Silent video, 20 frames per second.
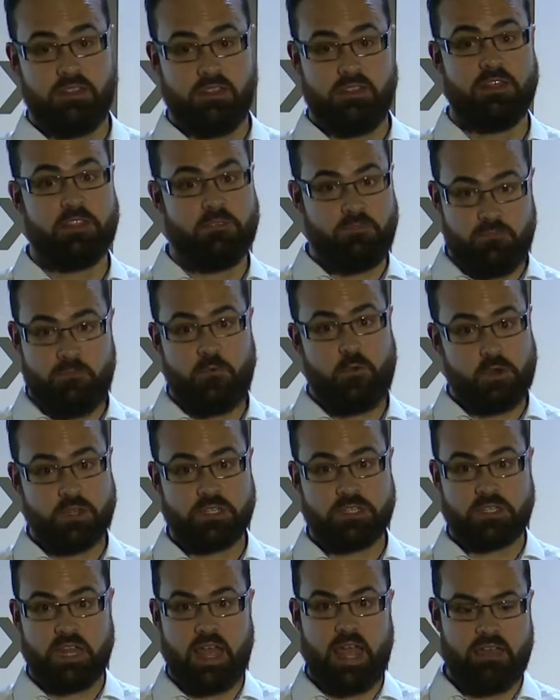the
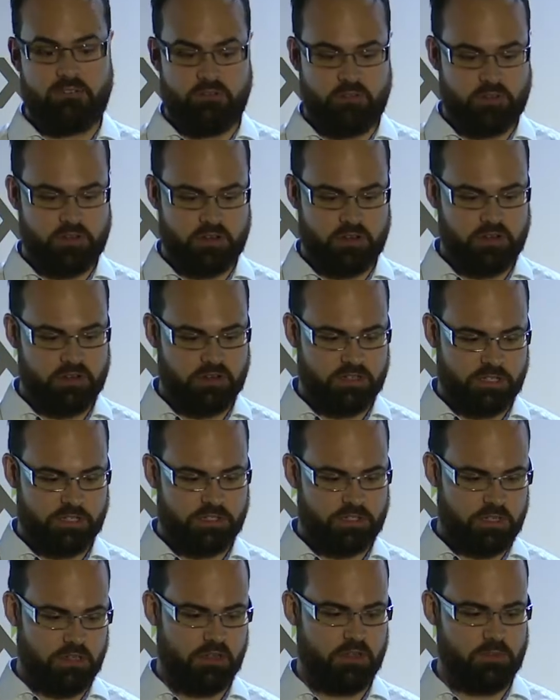first ever
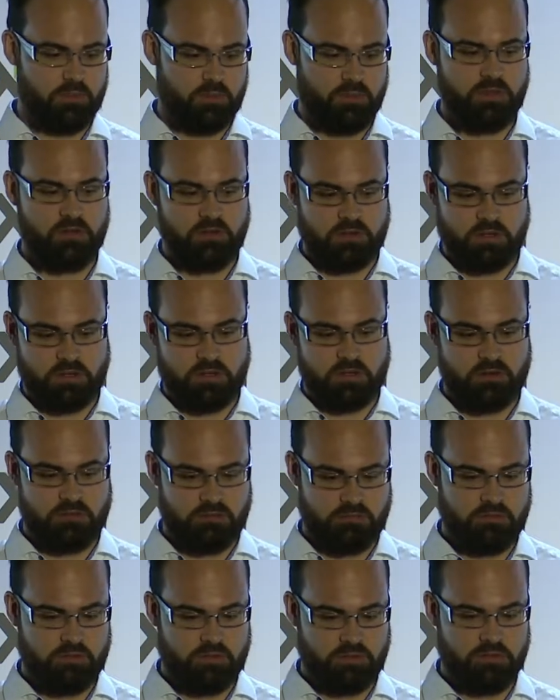digital
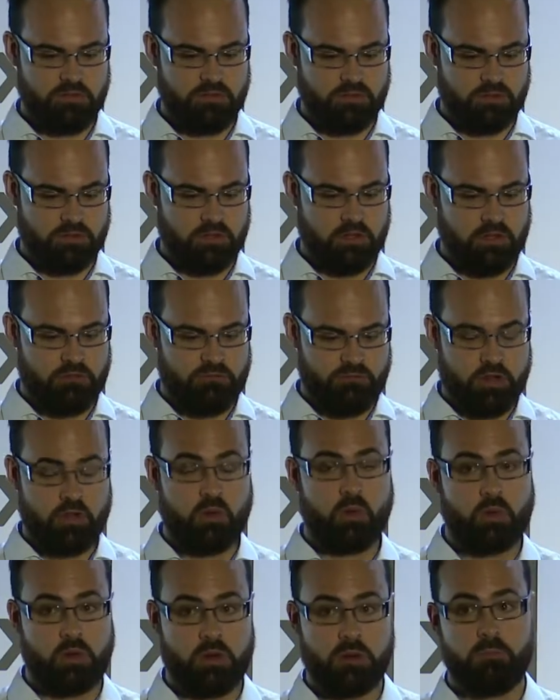computer to
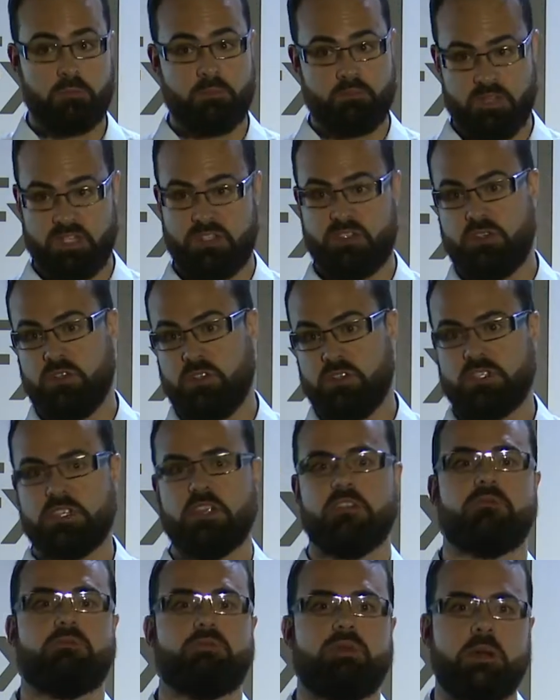record a certain
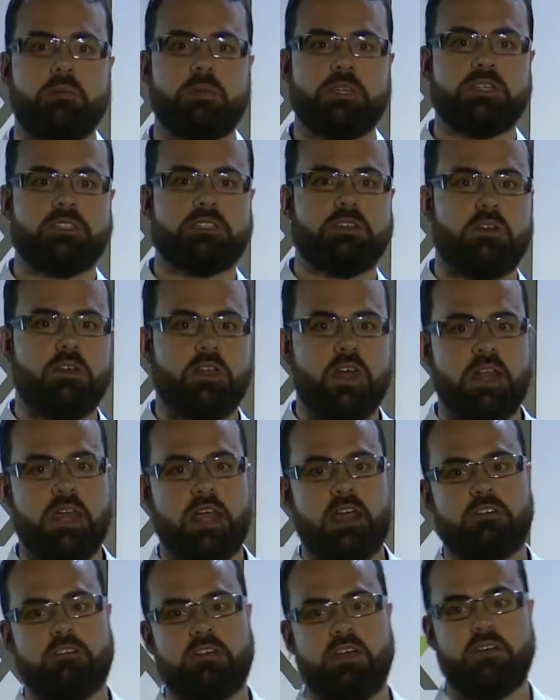set of parameters on that
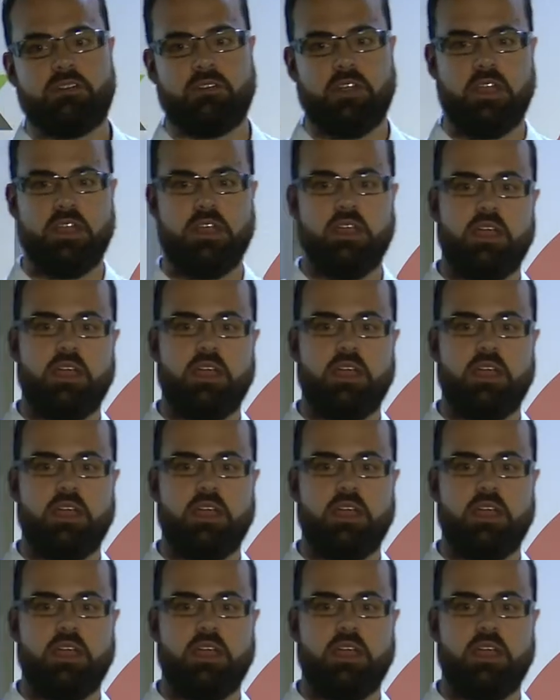aircraft.